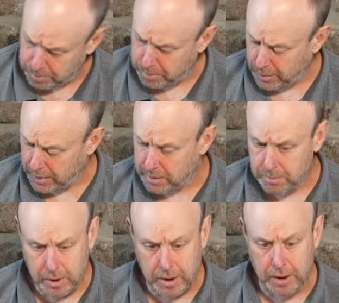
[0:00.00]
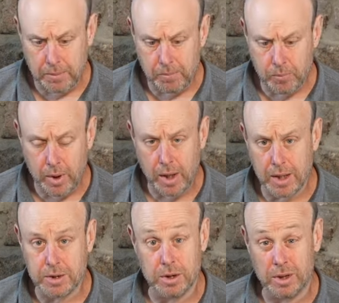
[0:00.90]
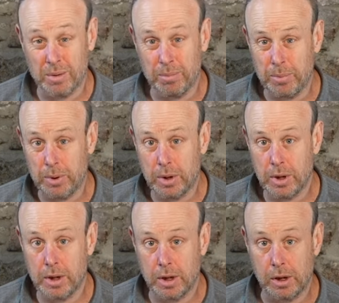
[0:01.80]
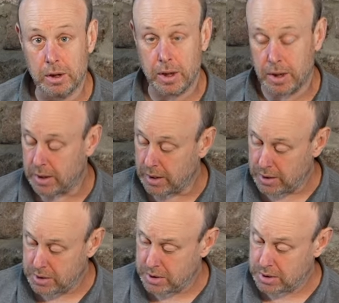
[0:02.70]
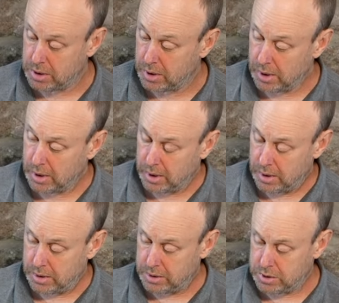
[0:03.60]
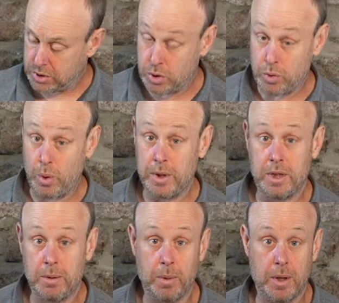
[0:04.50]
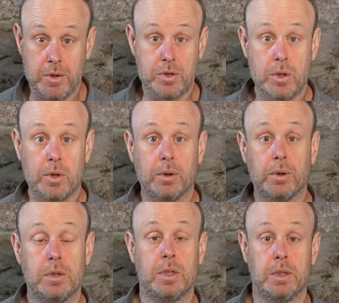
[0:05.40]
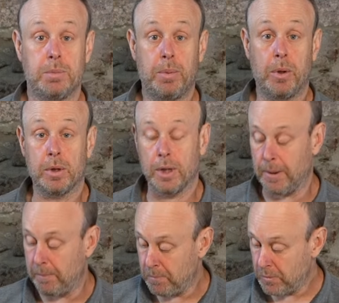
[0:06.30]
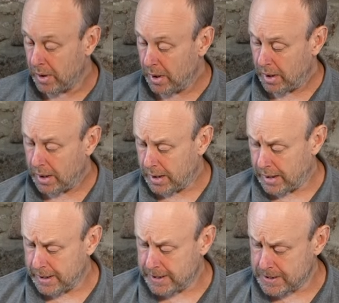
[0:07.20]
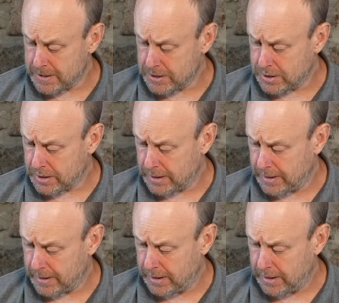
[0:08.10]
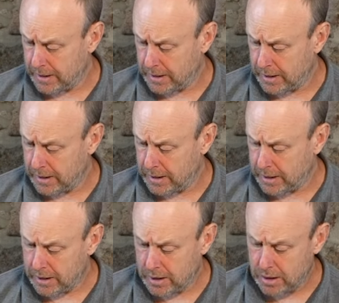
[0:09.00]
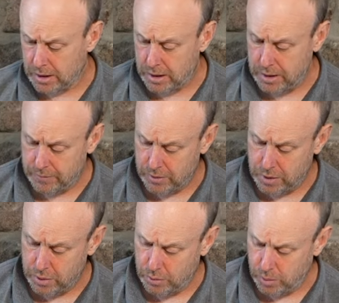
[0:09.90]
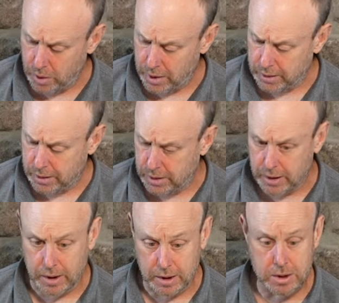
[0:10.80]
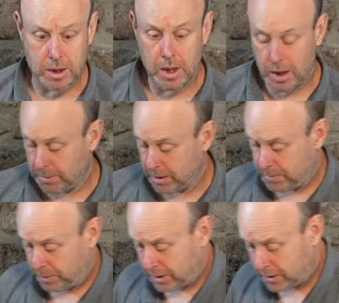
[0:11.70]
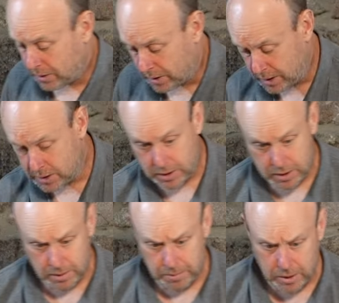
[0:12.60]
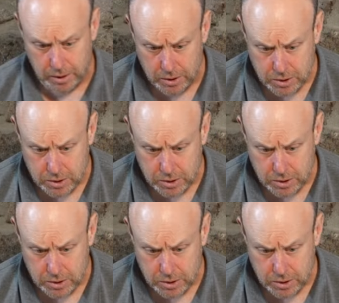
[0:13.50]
plain mead hasn't completely cleared. Now this is 20 months on since bottling, and it never quite cleared. I mean, it's pretty good, as you can